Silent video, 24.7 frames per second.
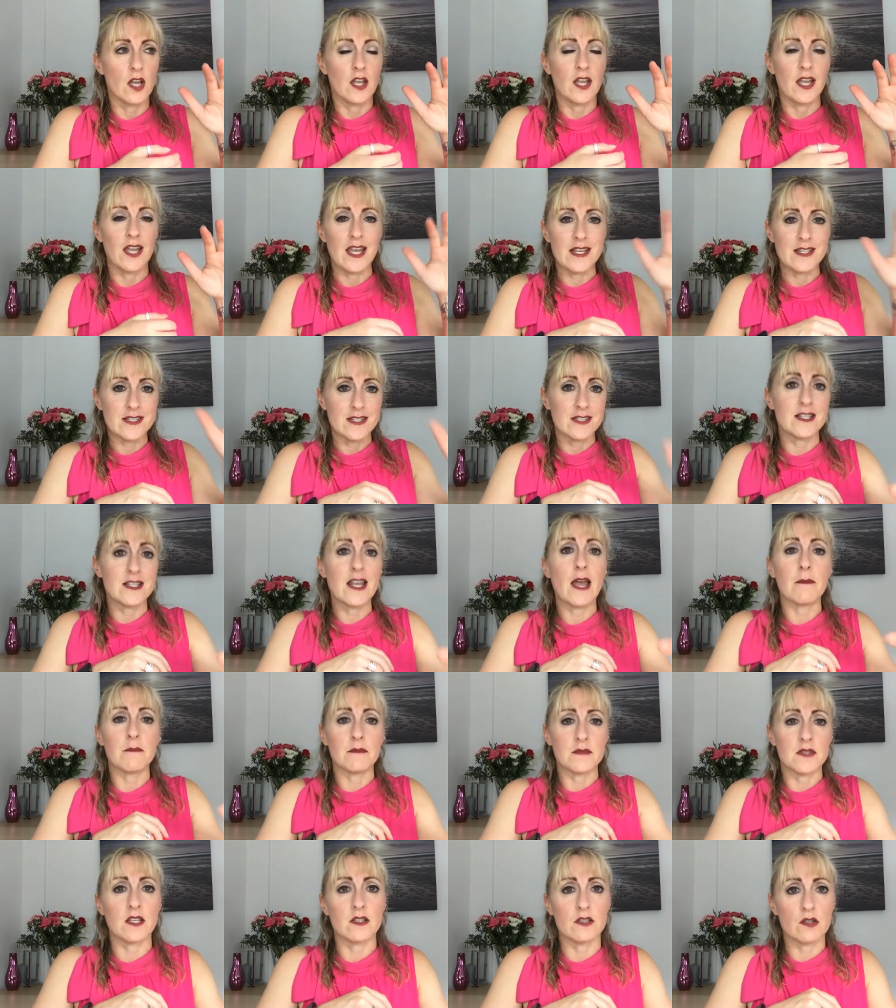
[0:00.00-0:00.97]
is
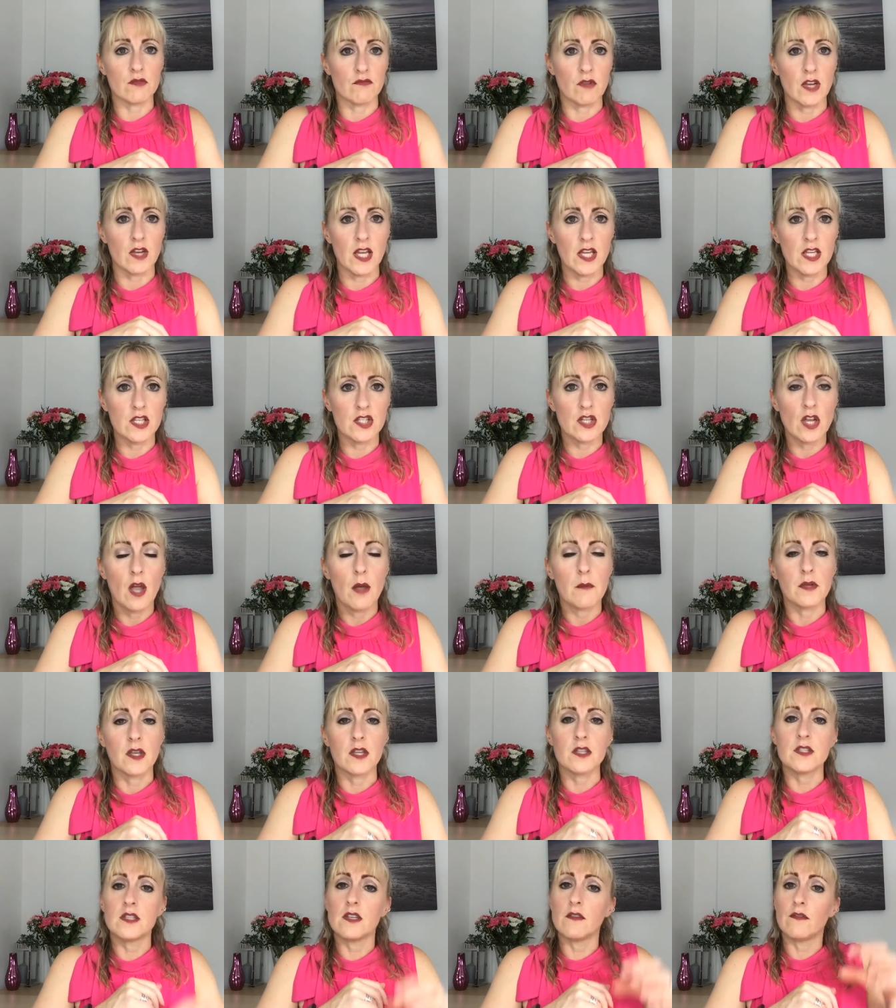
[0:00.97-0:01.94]
attempting to reach.
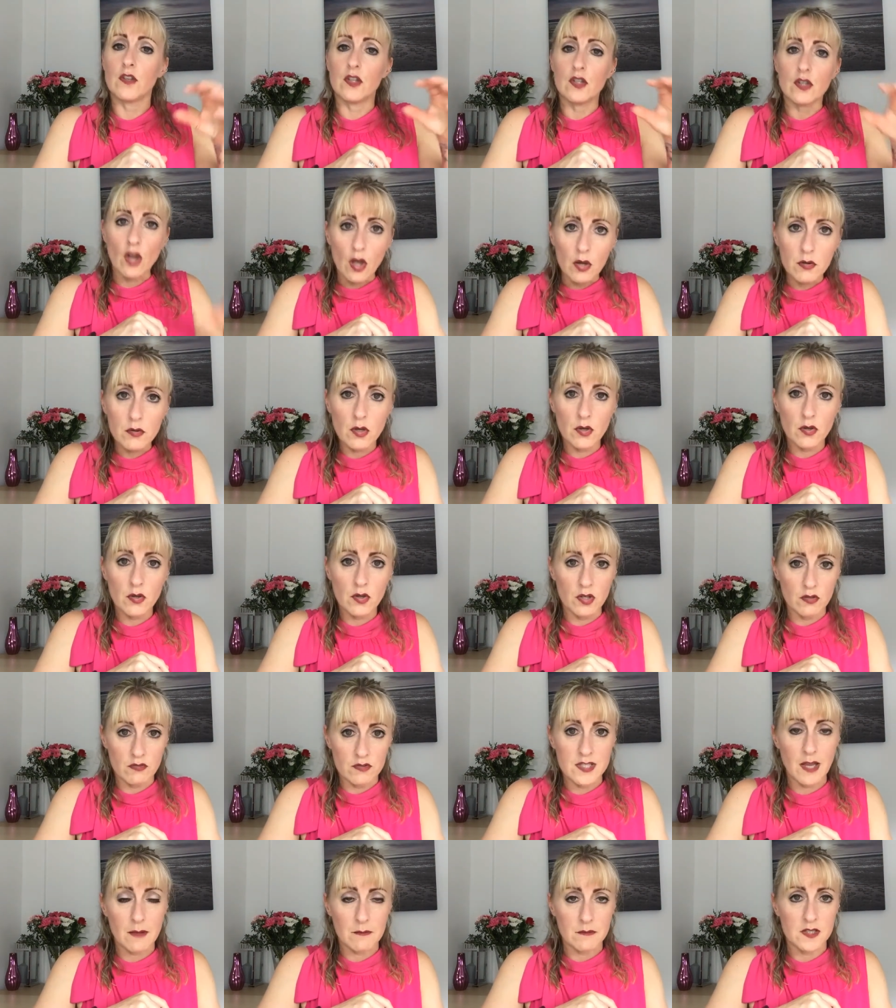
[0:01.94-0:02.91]
Because if you know who you're
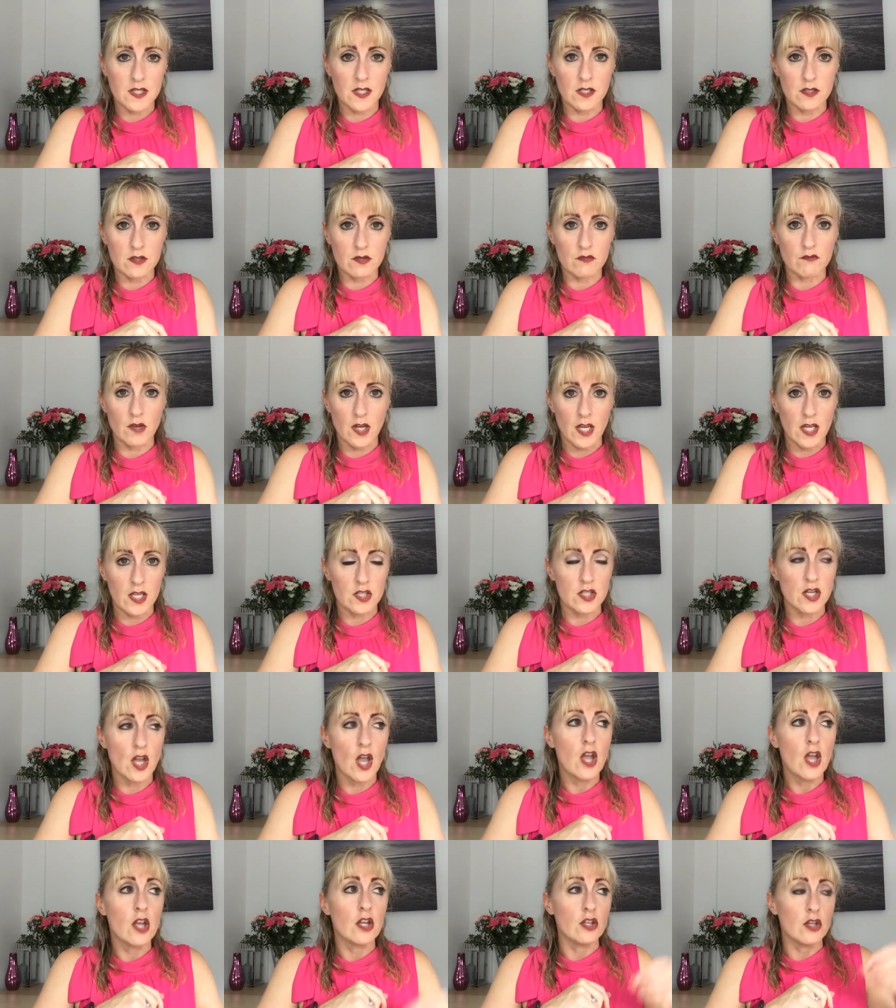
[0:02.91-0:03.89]
attempting to reach,
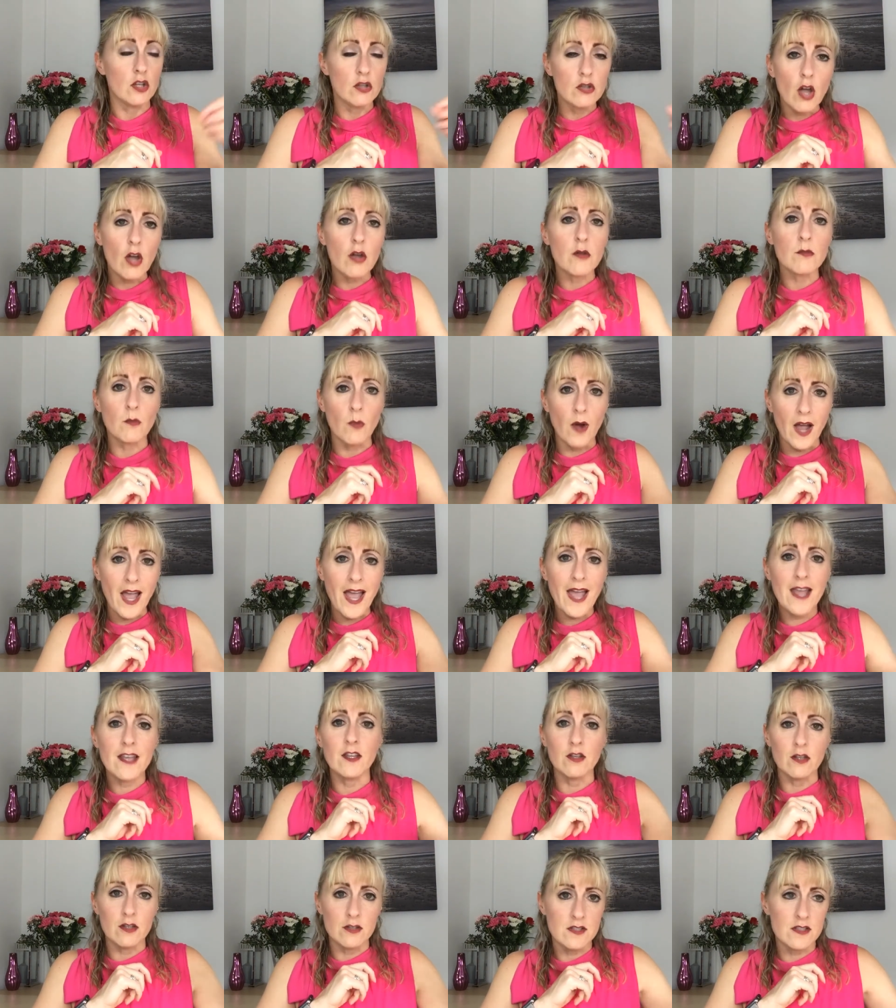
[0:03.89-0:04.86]
you know where
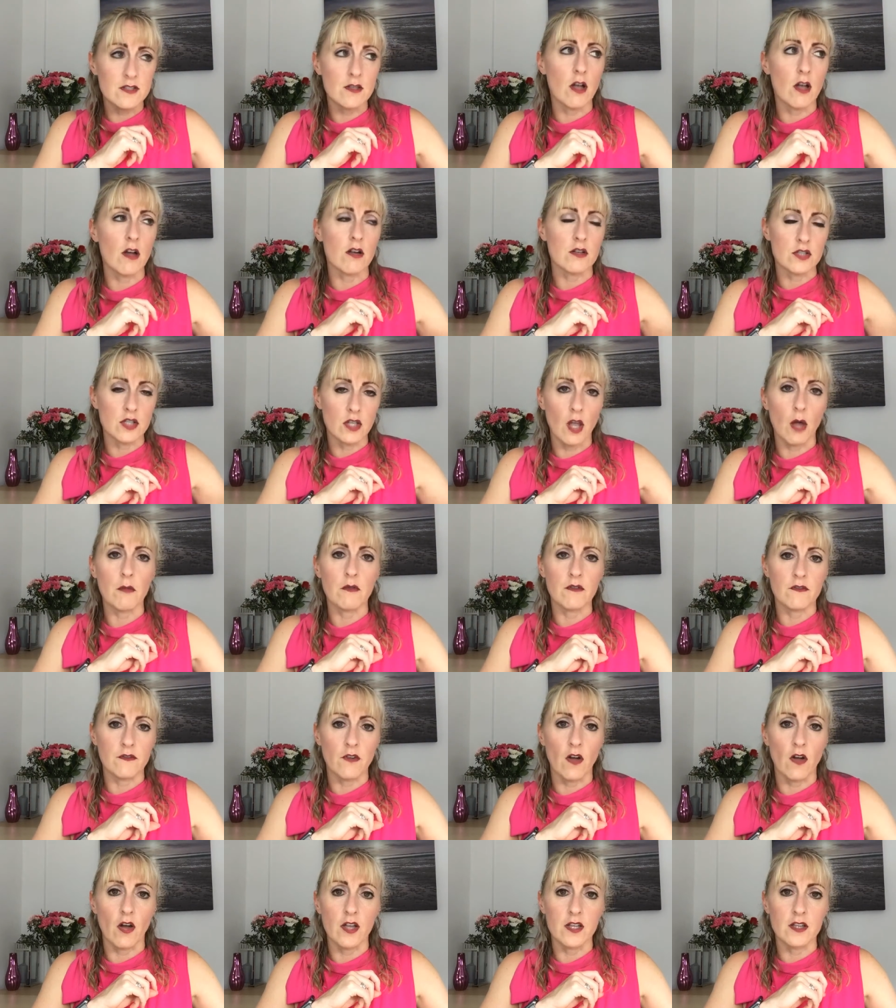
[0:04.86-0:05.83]
you can start to go and
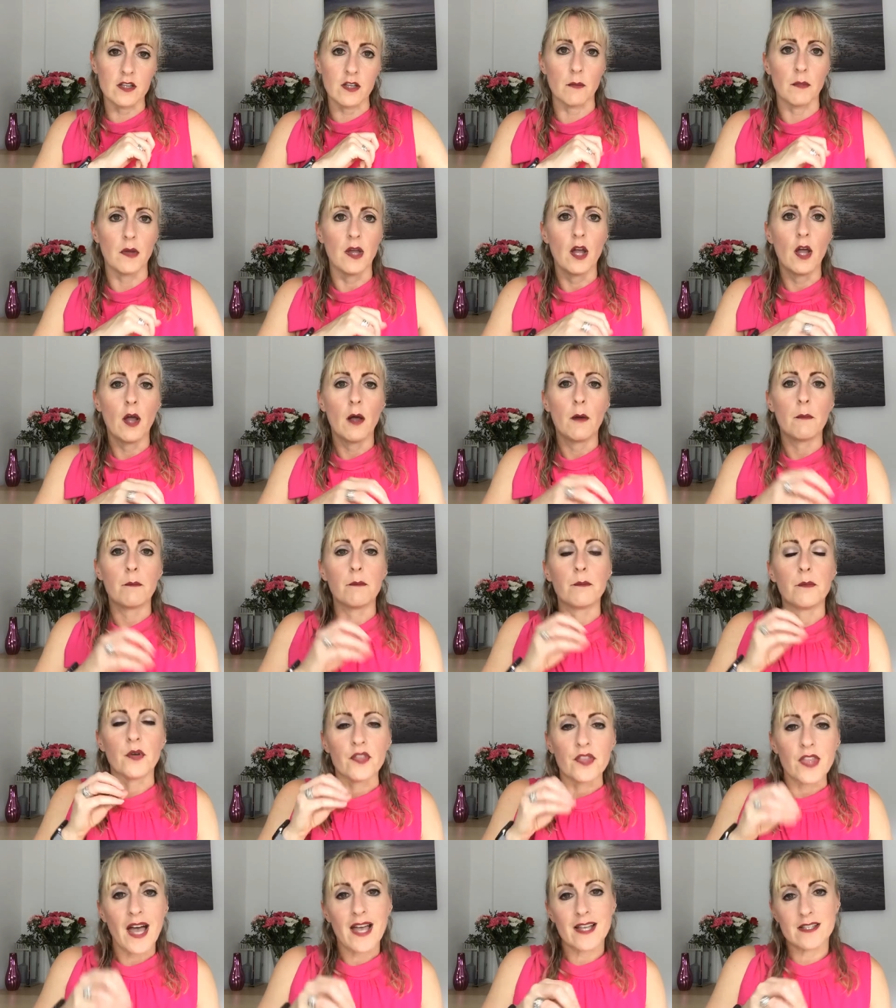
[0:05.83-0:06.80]
find them. But
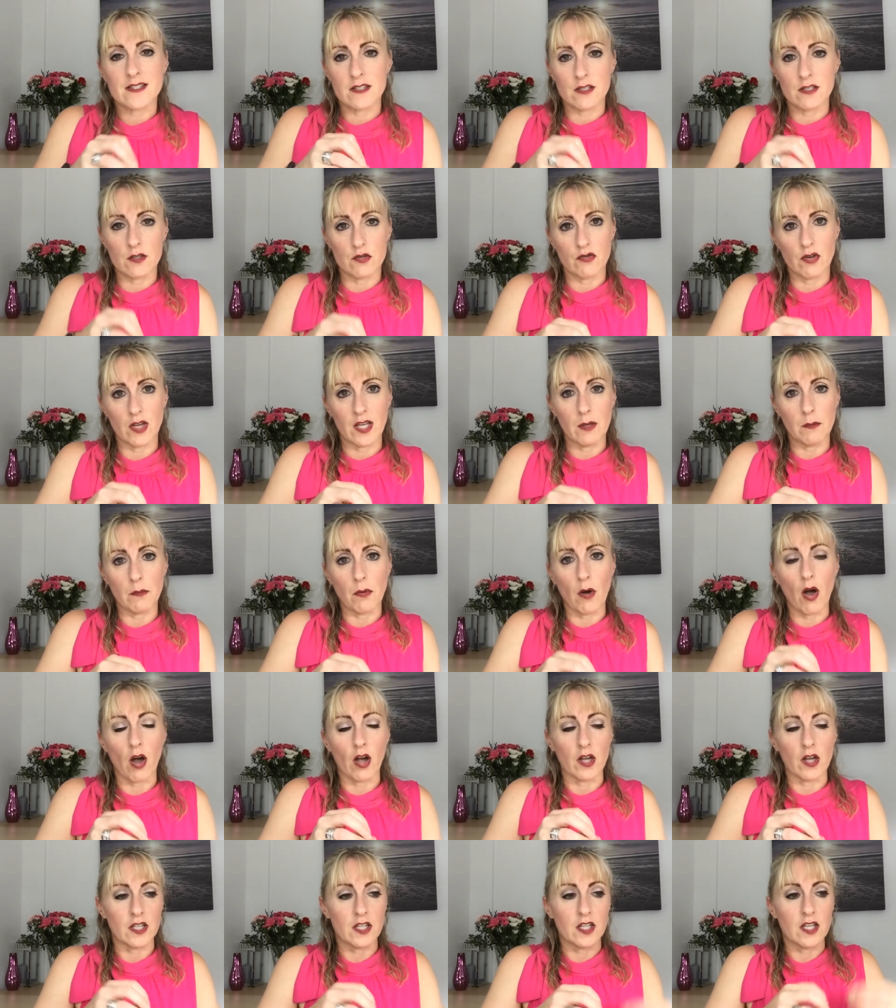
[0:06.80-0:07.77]
that's the tricky
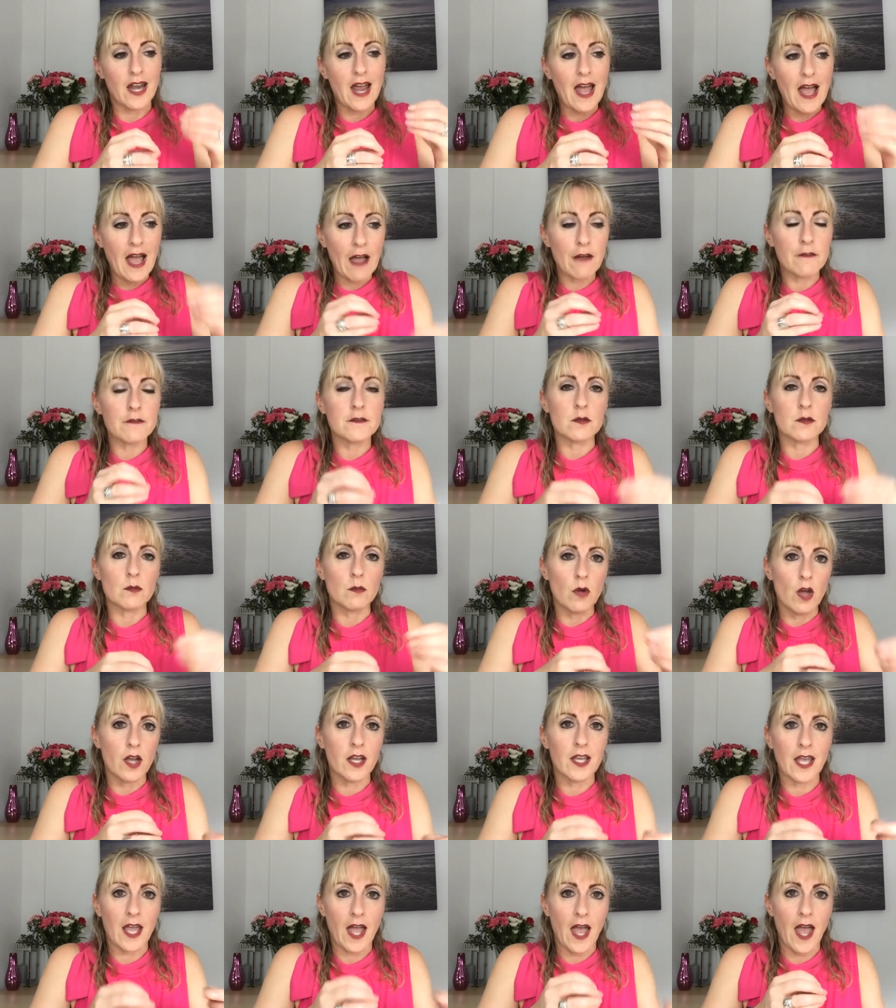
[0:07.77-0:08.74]
part. You're going to have to
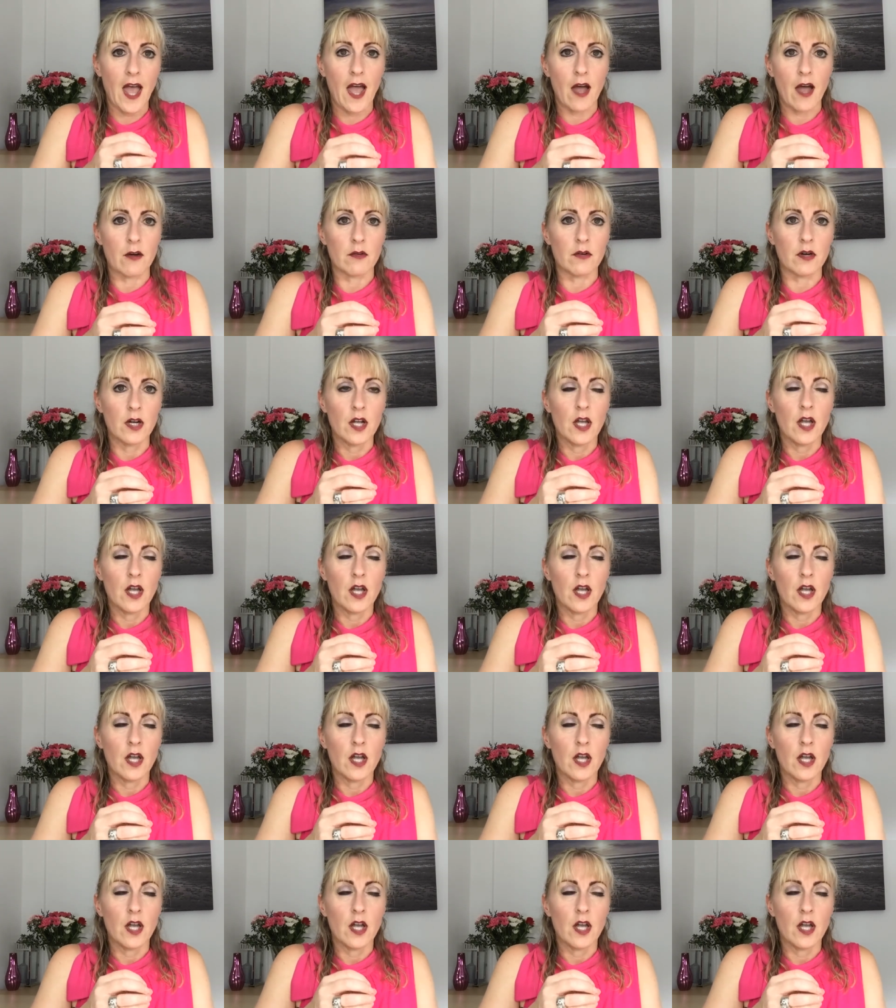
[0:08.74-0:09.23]
work it out.